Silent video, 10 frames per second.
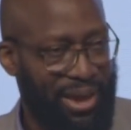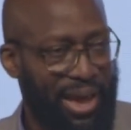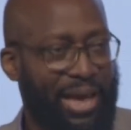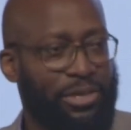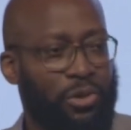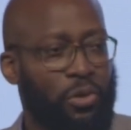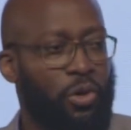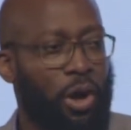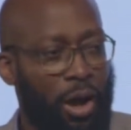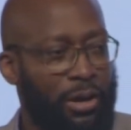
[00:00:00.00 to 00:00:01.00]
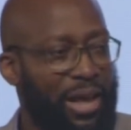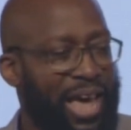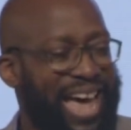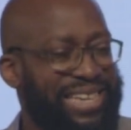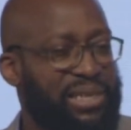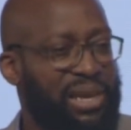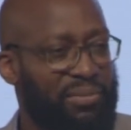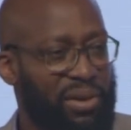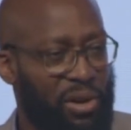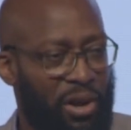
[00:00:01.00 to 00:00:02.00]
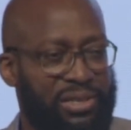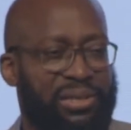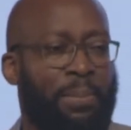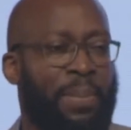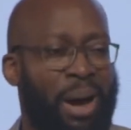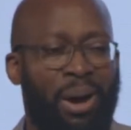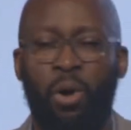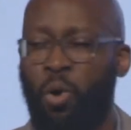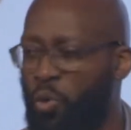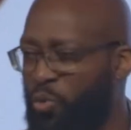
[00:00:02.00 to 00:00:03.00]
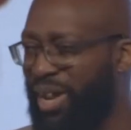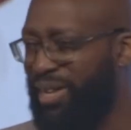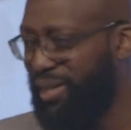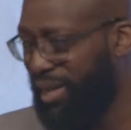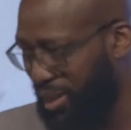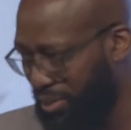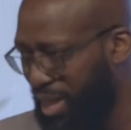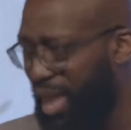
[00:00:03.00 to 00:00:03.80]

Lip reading: And so God has given us the power over death.